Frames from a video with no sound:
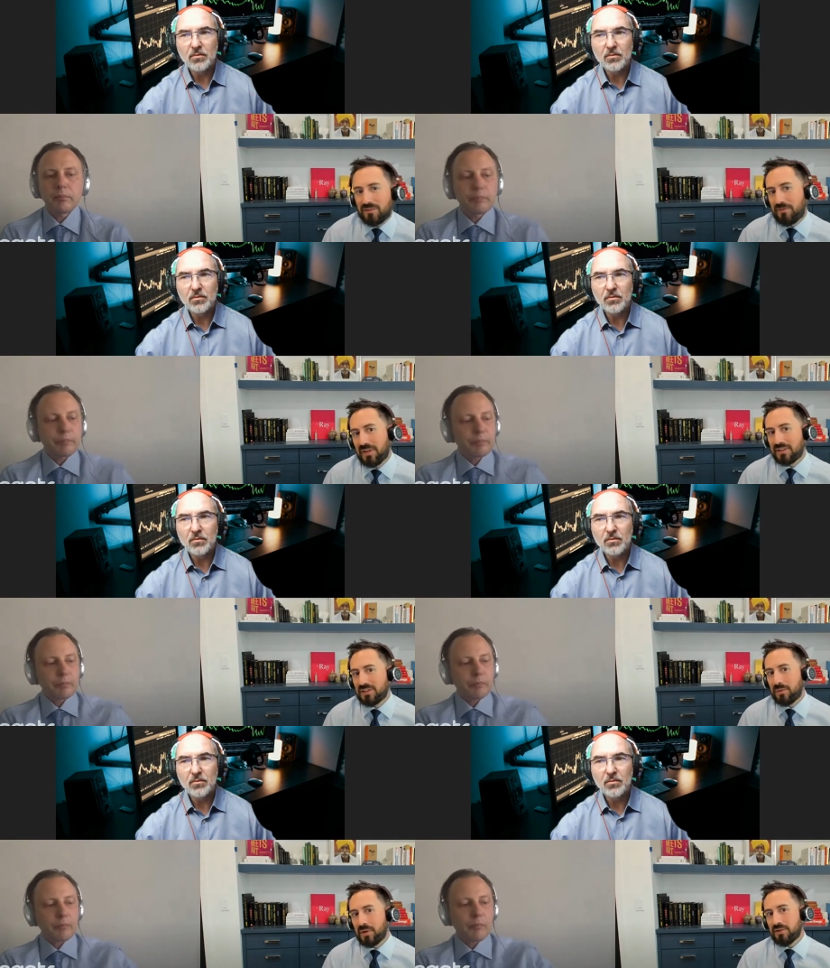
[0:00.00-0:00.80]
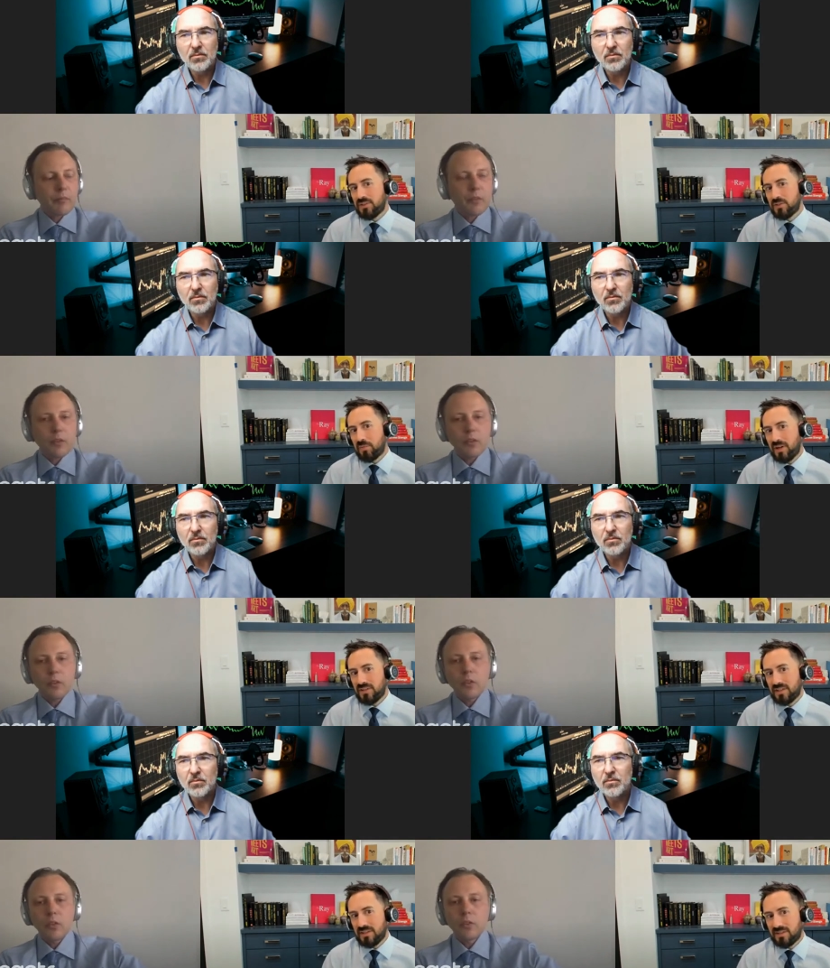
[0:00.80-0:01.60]
Speaker 1: to fit into someone else's
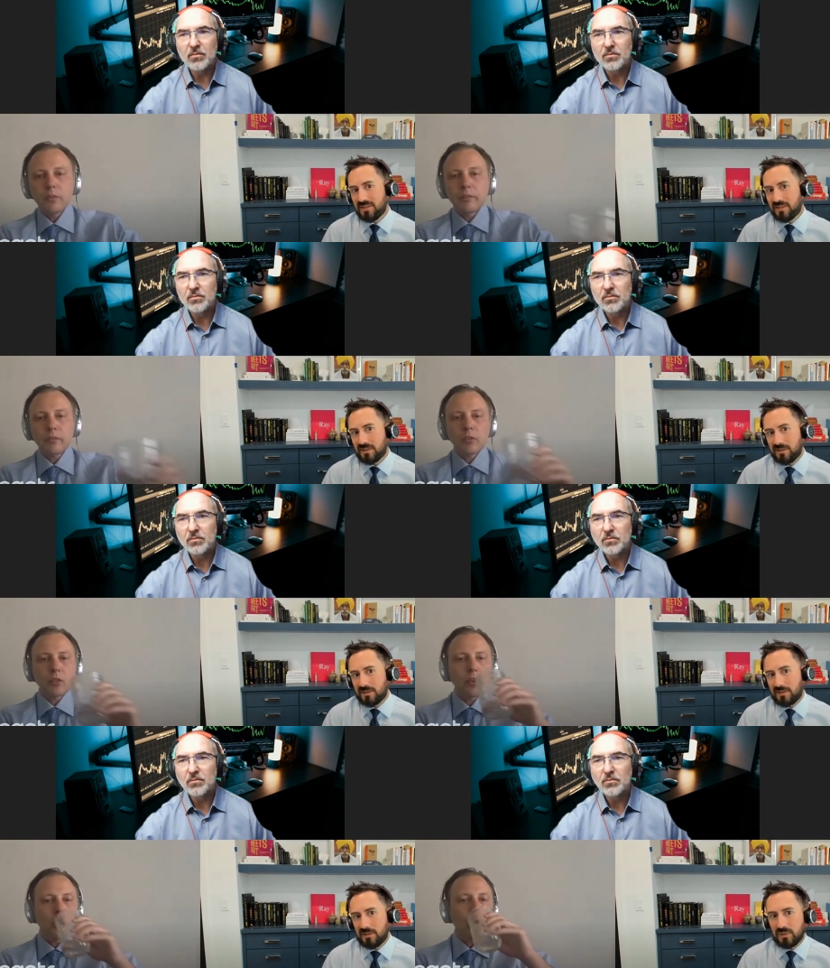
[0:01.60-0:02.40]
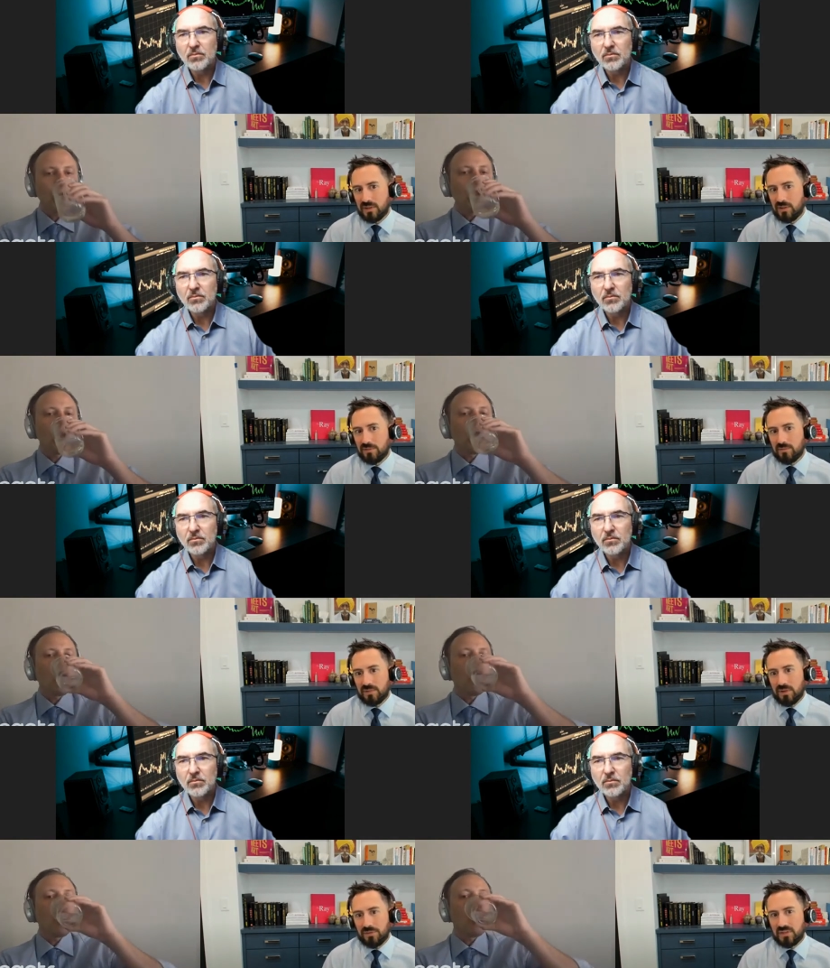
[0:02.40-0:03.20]
process because we you
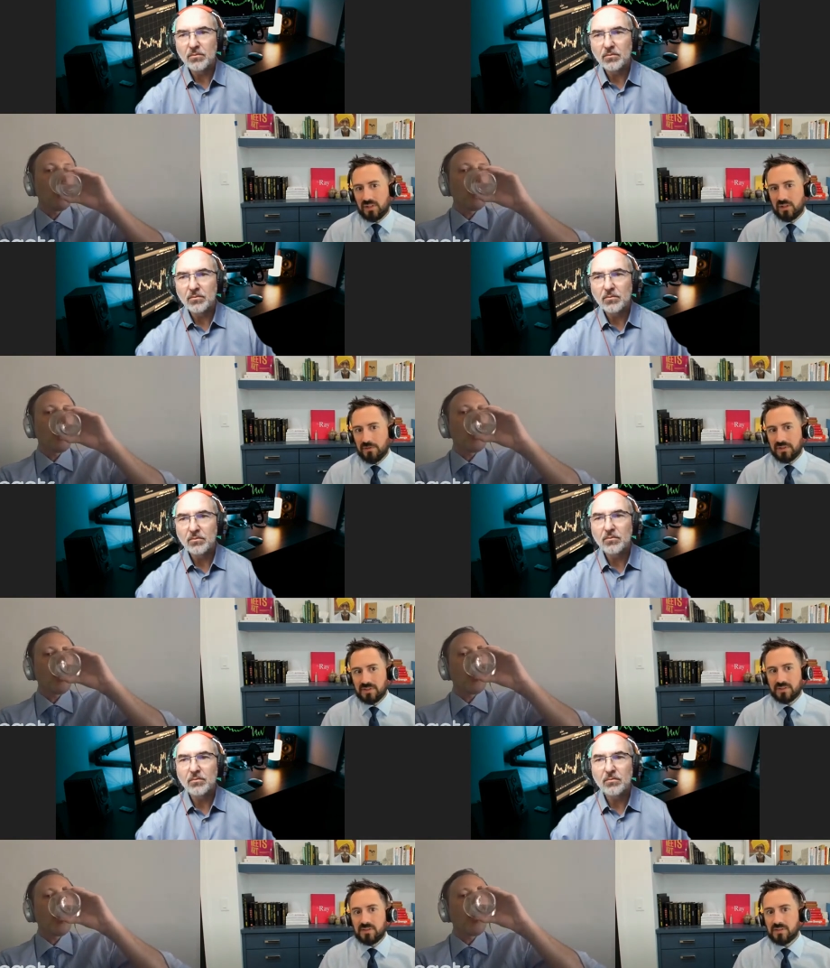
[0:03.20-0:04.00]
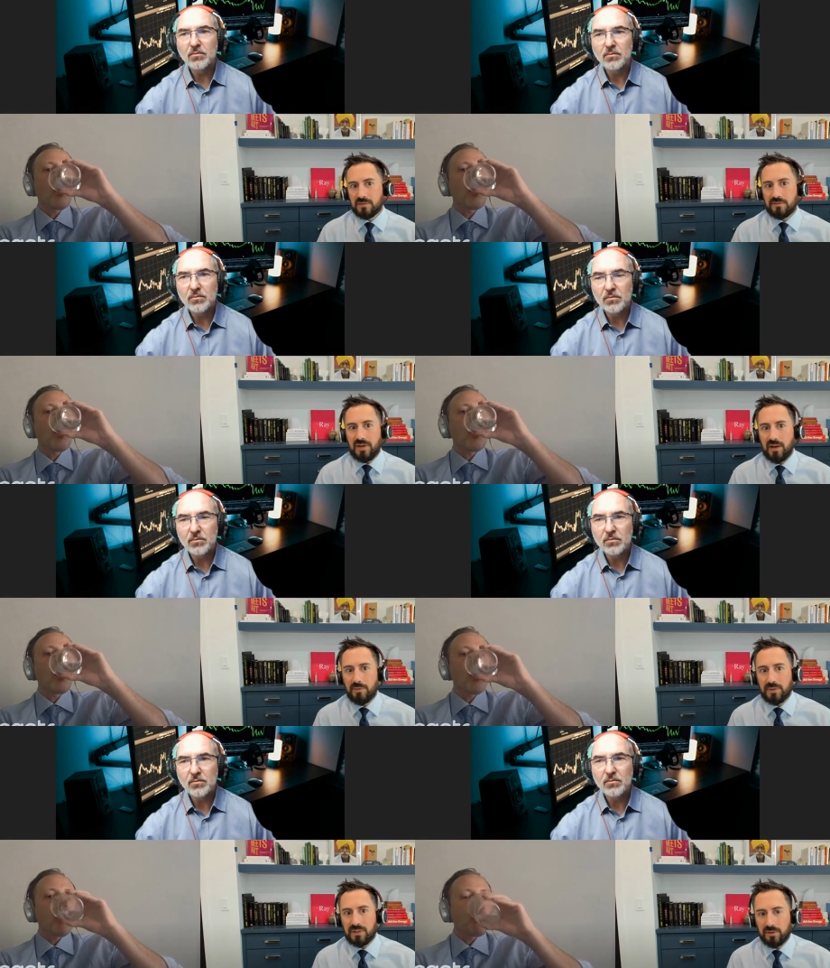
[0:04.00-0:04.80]
know we've seen enough instances of
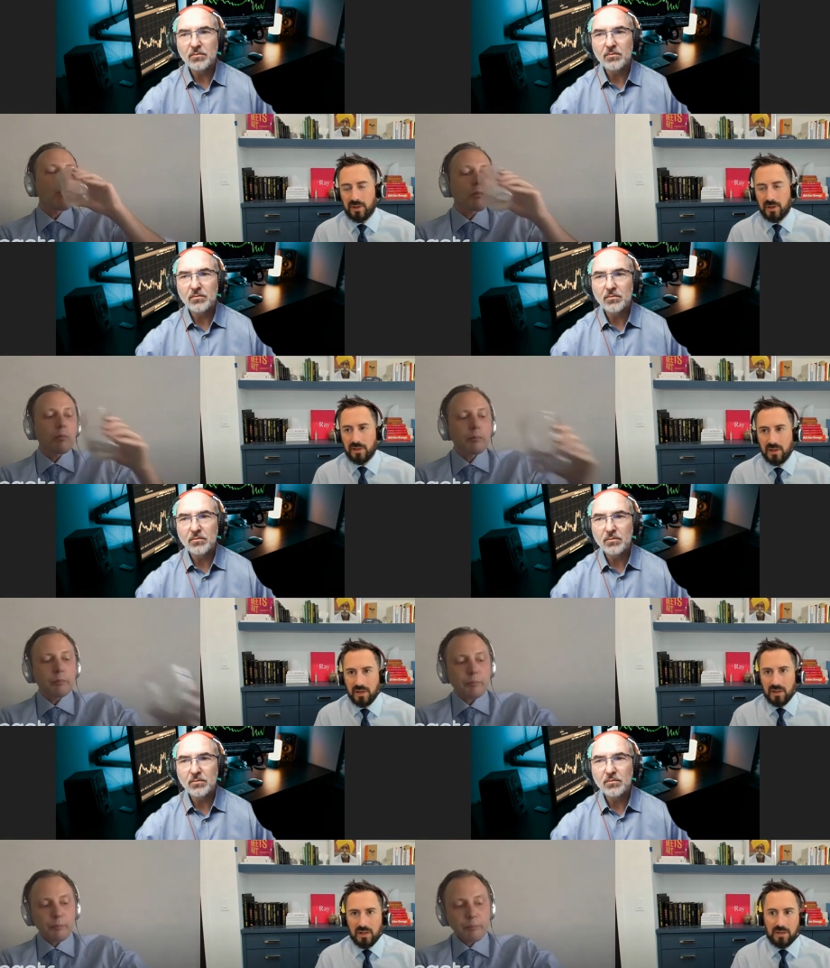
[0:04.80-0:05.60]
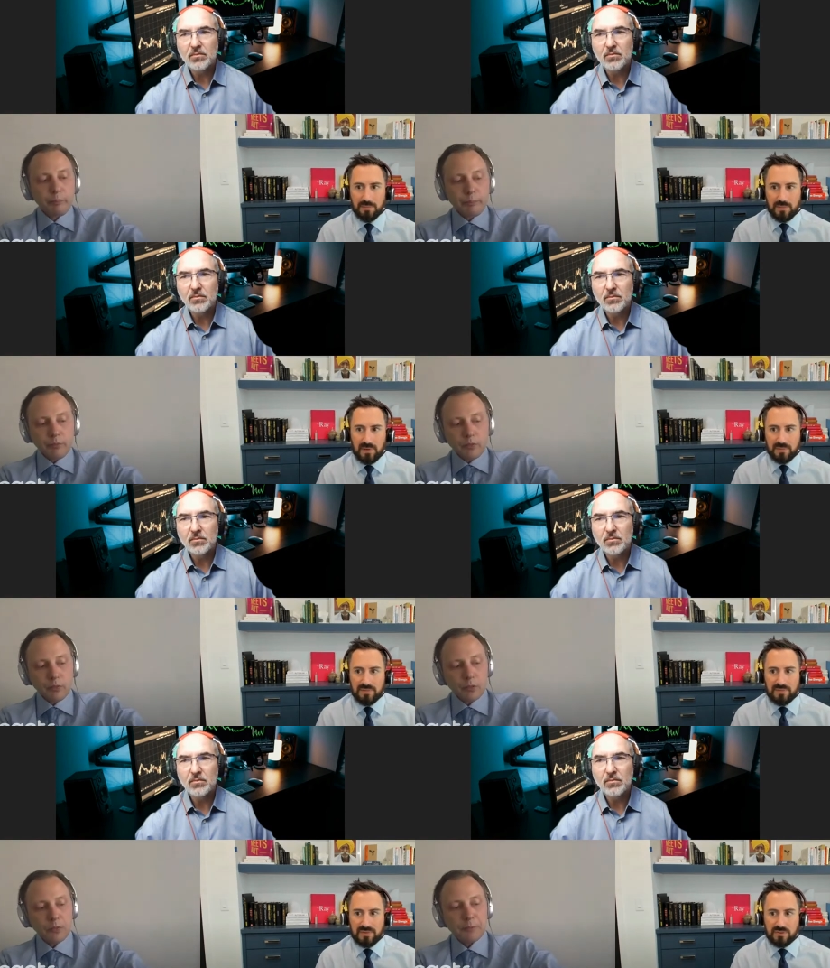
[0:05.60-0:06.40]
how we do that and, and
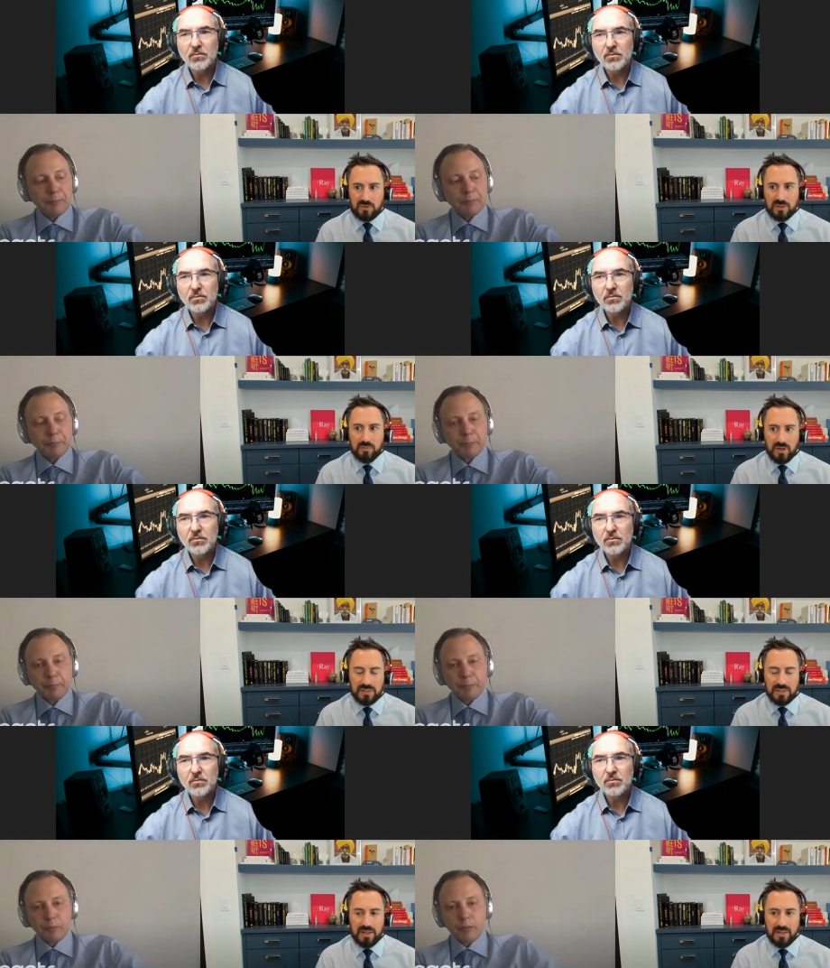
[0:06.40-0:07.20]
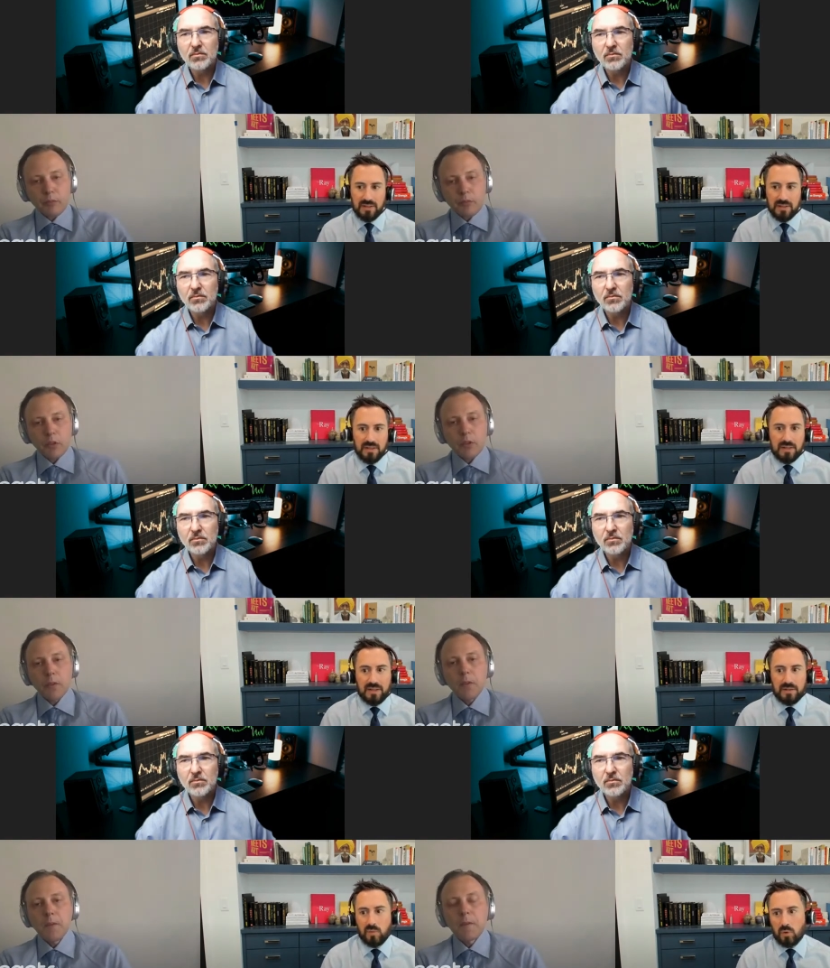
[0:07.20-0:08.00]
we've streamlined that
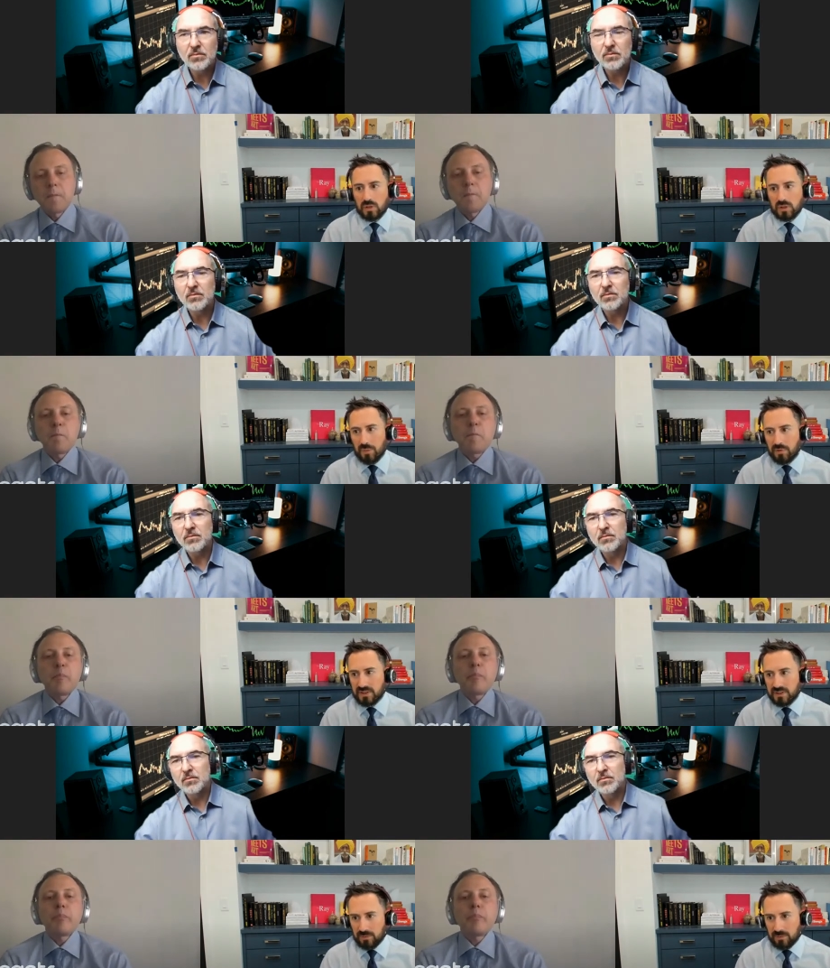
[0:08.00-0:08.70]
and more complex